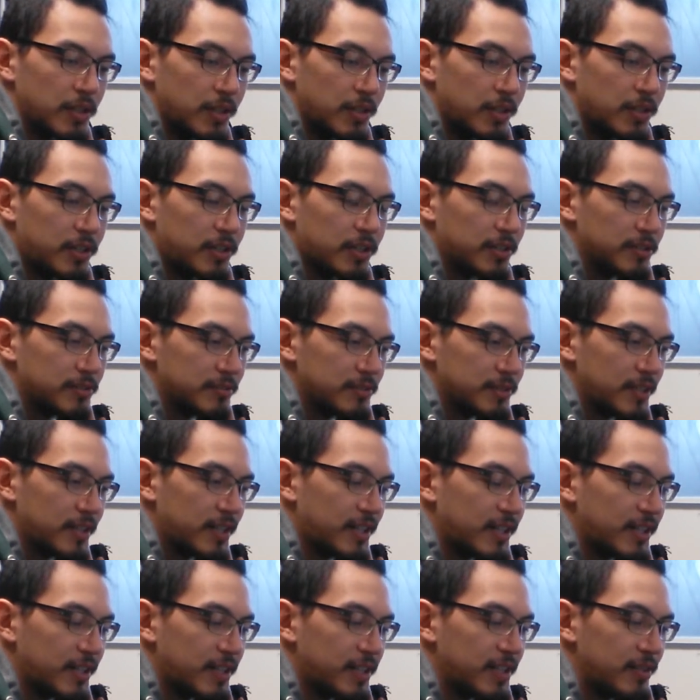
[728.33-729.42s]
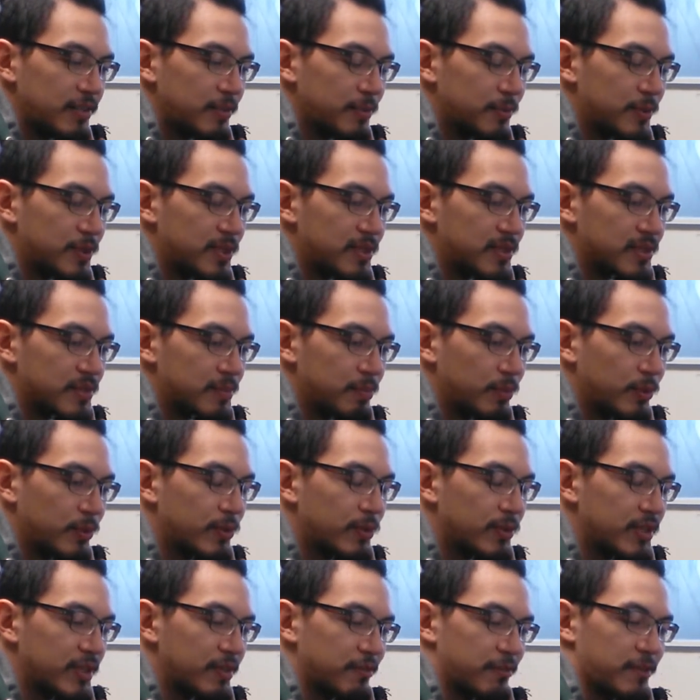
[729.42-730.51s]
Oh, I was
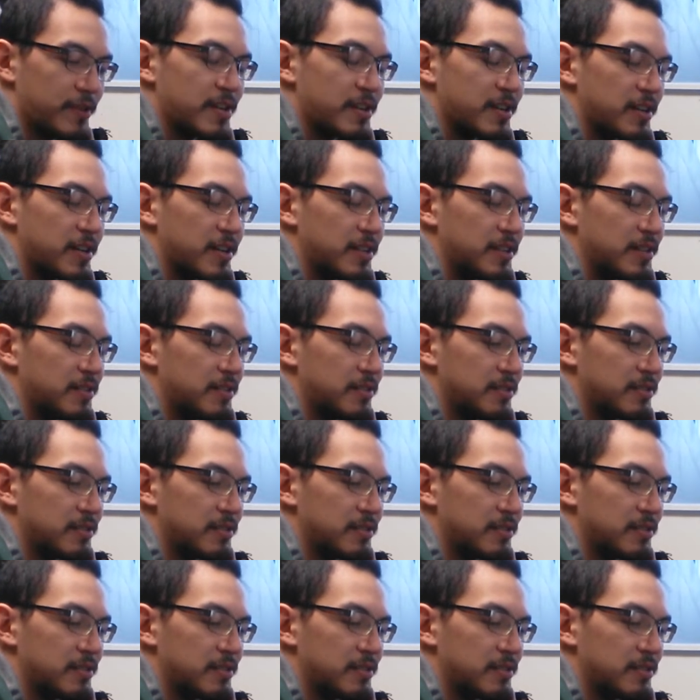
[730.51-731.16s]
born in Whangarei.